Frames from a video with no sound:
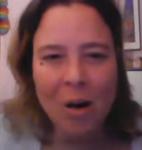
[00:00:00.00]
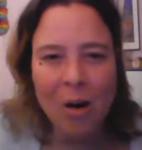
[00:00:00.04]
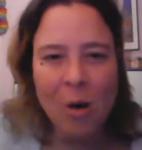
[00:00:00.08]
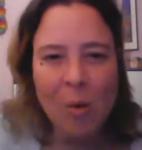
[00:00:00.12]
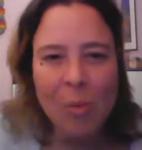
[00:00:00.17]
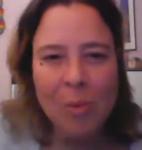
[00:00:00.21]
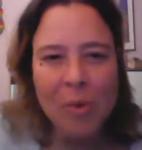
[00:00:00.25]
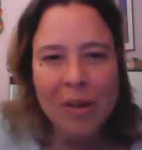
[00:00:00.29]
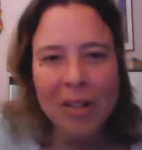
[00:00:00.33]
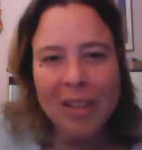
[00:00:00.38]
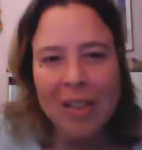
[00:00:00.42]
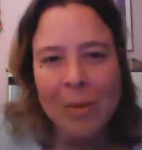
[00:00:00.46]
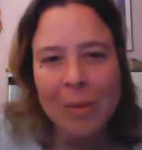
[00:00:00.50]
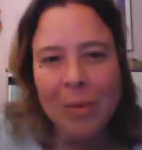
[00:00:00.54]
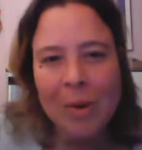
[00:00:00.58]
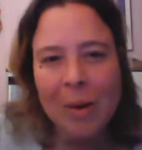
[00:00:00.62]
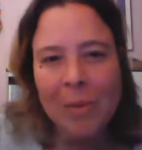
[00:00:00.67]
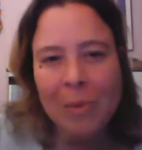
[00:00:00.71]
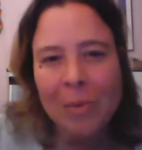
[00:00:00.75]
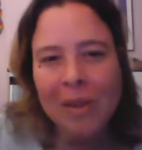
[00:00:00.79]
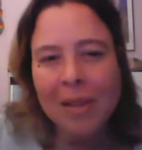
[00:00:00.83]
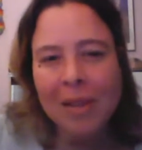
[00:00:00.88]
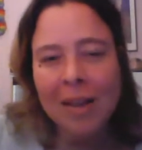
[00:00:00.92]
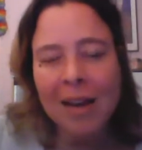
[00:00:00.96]
opening them
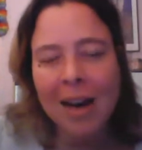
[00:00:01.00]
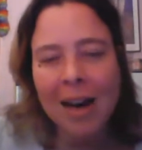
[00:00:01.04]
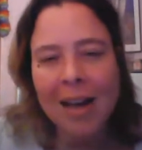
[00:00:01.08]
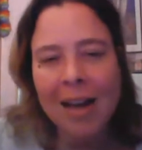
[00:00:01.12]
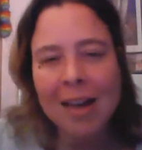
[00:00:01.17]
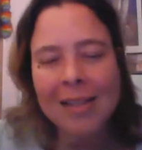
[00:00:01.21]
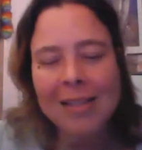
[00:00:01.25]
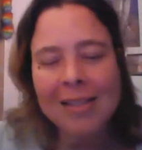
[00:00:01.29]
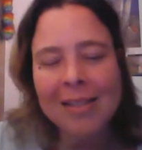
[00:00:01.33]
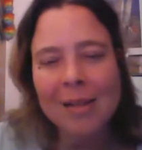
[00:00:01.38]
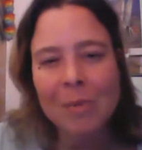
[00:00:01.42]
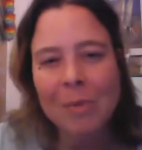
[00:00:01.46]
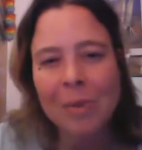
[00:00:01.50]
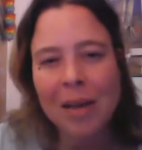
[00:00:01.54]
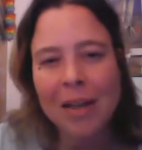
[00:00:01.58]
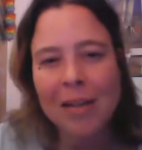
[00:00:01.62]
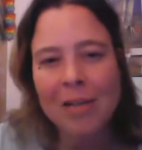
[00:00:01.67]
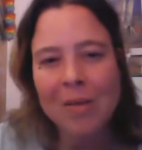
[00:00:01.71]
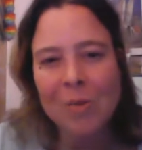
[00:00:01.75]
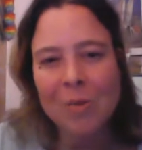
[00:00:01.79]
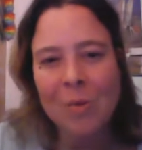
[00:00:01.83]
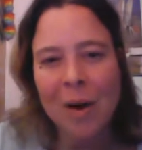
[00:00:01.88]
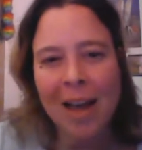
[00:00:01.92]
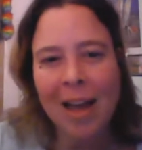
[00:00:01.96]
up in the highest and
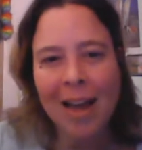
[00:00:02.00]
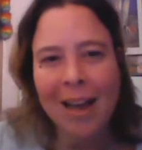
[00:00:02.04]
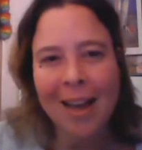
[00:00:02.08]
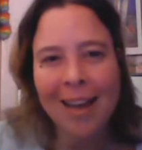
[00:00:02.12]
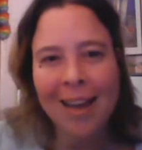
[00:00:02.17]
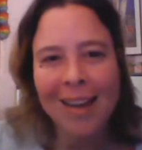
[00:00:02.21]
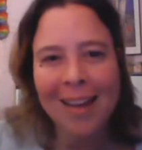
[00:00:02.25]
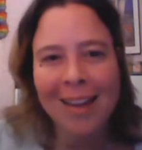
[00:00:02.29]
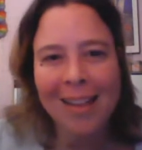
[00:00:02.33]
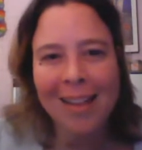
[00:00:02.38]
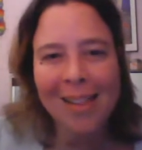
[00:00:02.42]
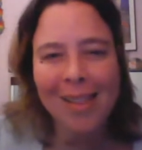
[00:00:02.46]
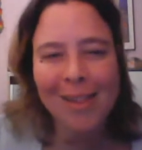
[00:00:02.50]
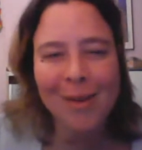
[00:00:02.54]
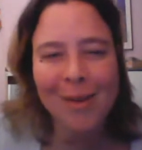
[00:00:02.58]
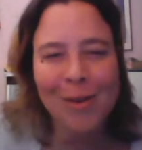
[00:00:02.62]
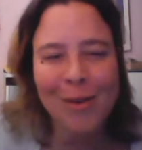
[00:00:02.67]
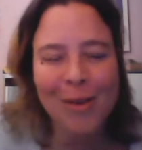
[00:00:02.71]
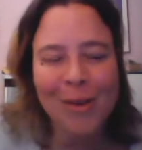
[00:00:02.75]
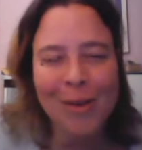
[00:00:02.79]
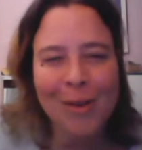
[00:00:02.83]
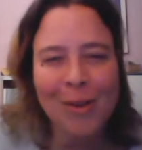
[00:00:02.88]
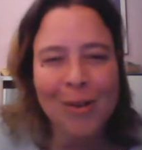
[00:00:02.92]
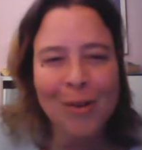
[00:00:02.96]
best way
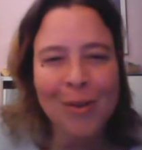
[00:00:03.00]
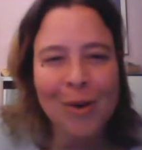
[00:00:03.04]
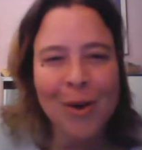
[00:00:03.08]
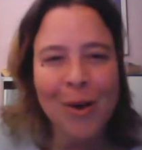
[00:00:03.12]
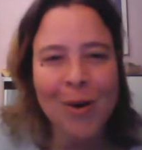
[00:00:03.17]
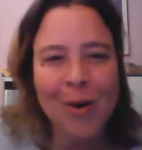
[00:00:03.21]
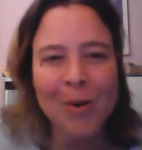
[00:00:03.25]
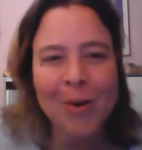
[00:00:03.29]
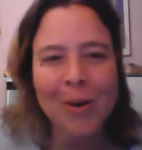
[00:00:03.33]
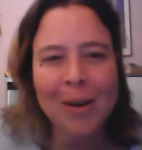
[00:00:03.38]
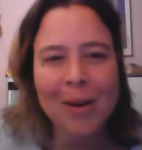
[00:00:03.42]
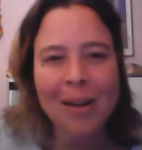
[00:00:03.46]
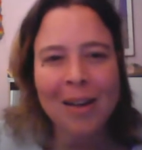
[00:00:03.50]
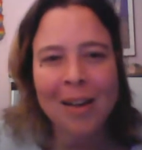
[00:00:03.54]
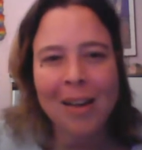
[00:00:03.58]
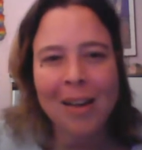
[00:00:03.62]
through your throat,